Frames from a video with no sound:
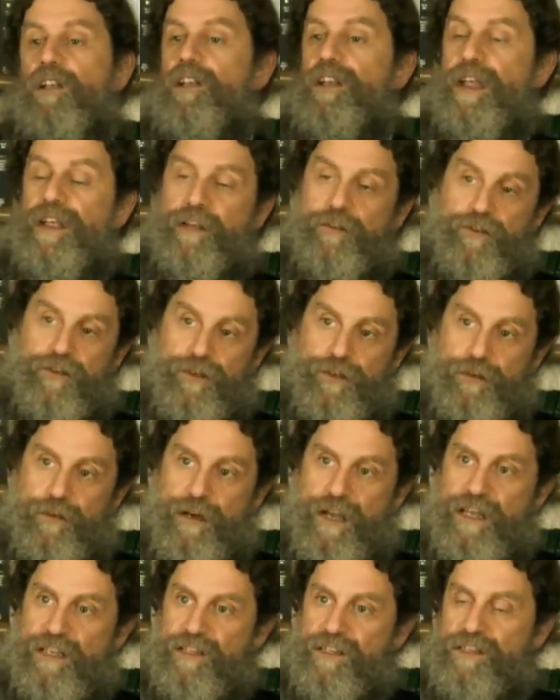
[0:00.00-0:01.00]

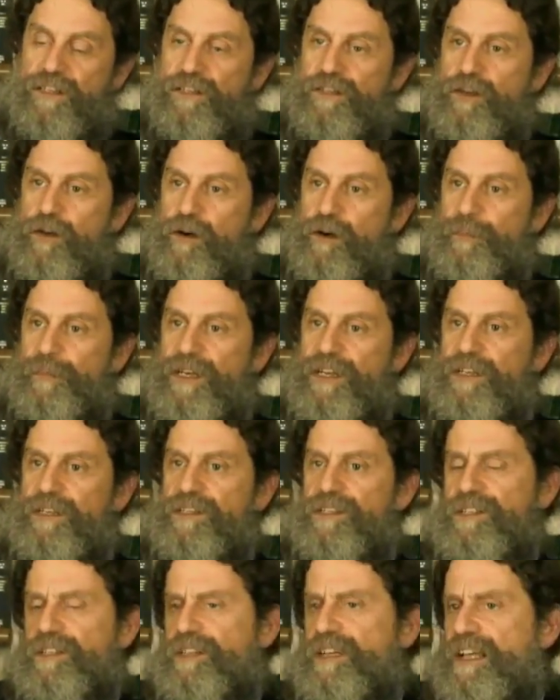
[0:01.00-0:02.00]
nature as
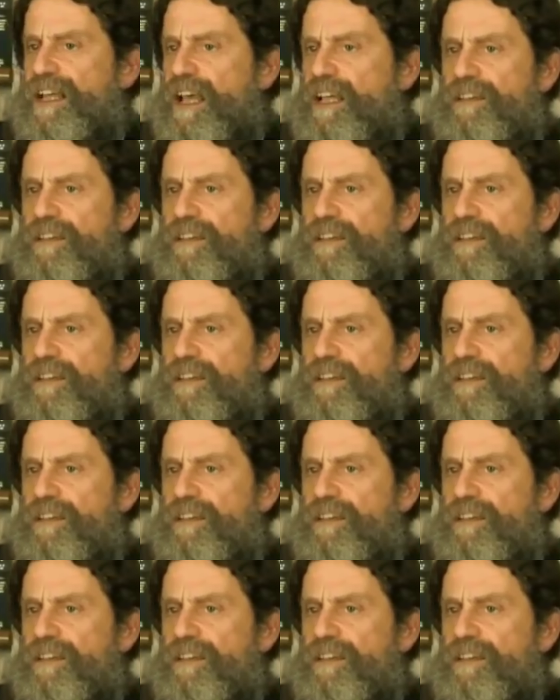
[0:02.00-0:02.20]
deterministic.